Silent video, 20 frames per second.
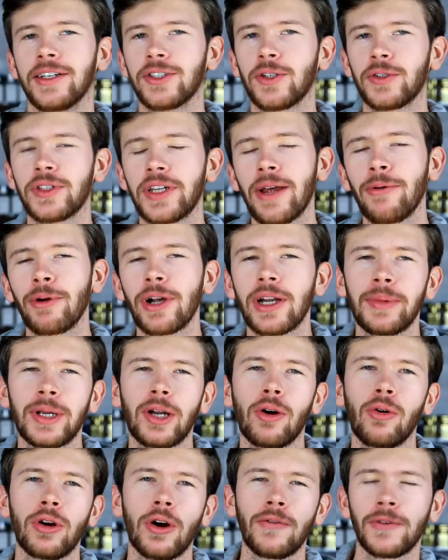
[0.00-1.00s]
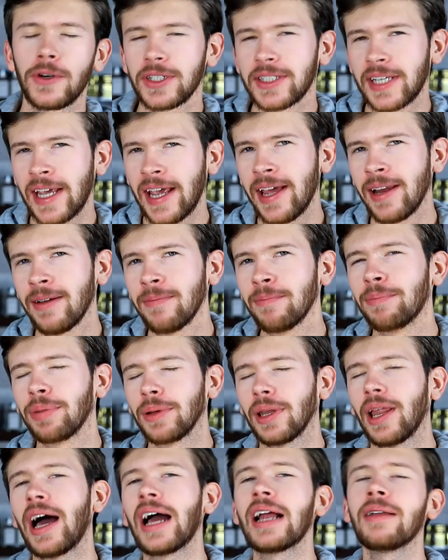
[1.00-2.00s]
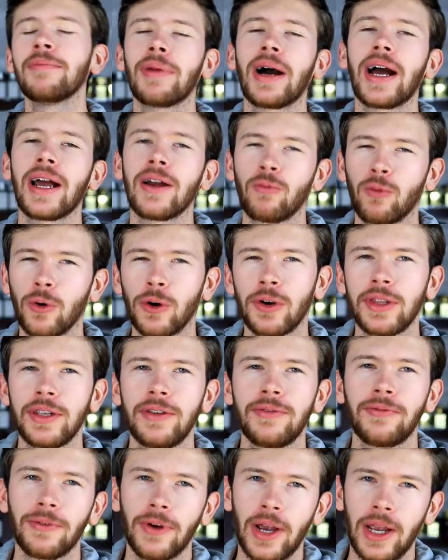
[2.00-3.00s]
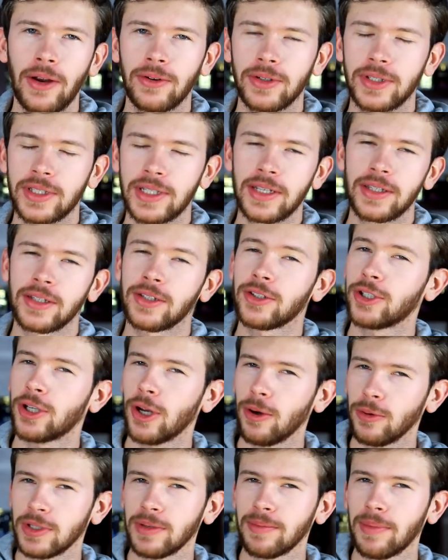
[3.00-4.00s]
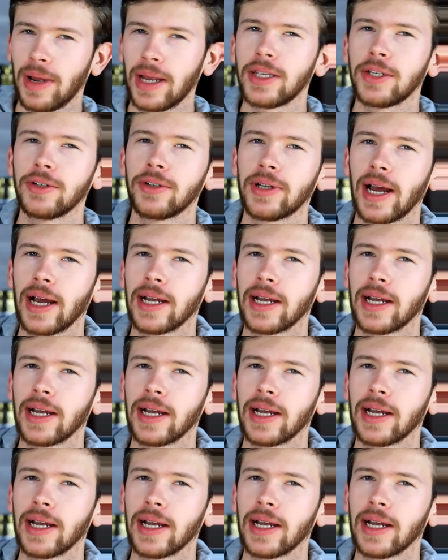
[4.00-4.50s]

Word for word: So today we're going to be going over ten blind buy worthy fragrances chosen by you